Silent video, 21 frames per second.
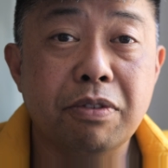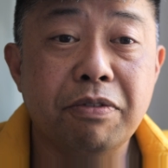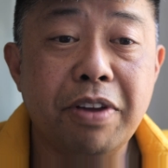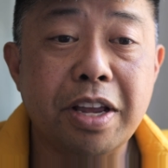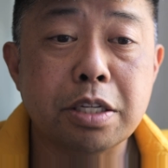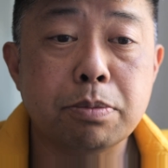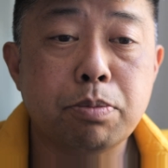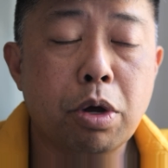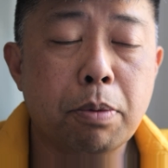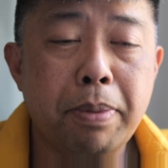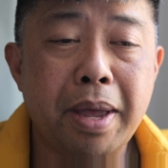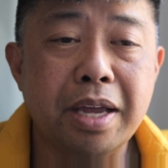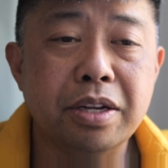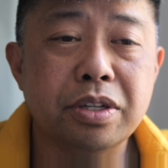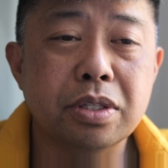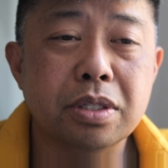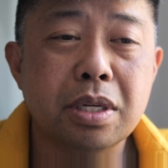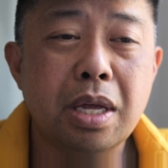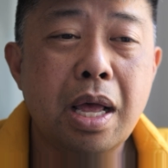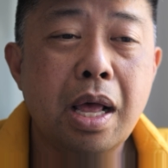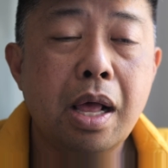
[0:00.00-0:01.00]
Facebook
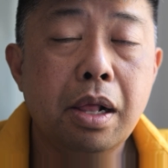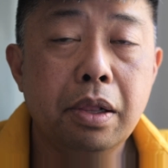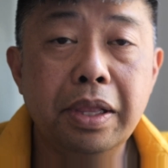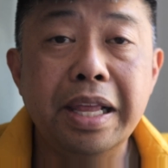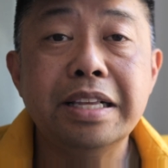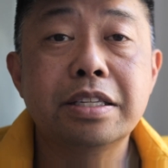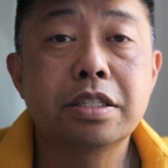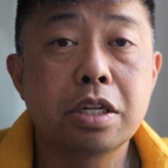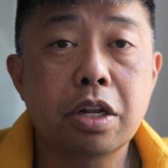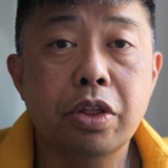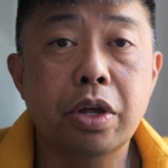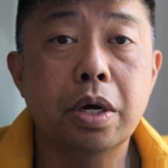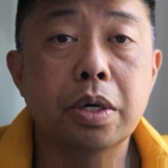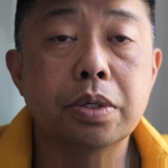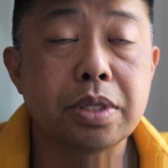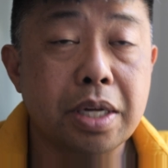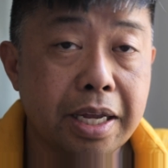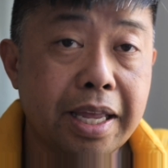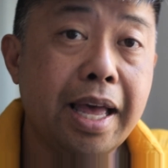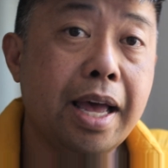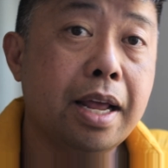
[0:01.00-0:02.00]
pages. Links to
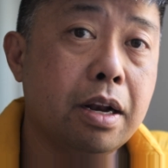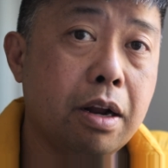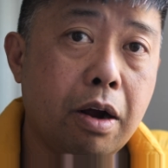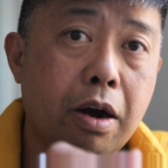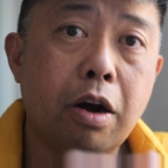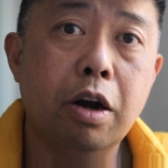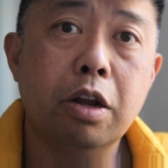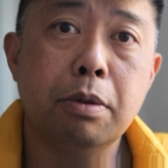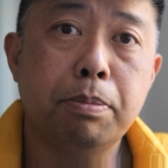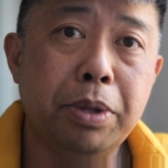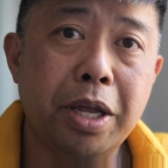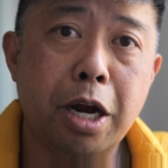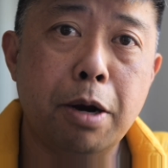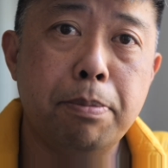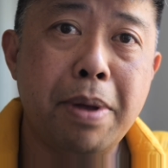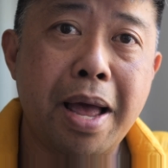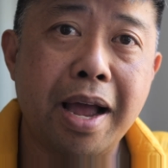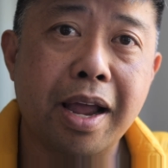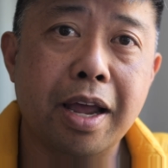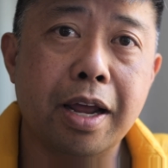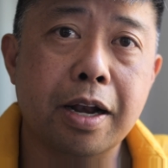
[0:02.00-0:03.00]
those, again, are in the player
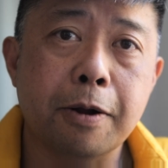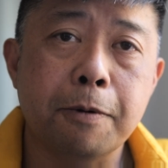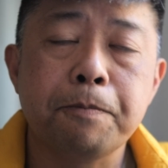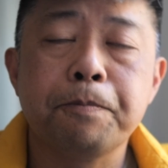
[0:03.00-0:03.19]
packet.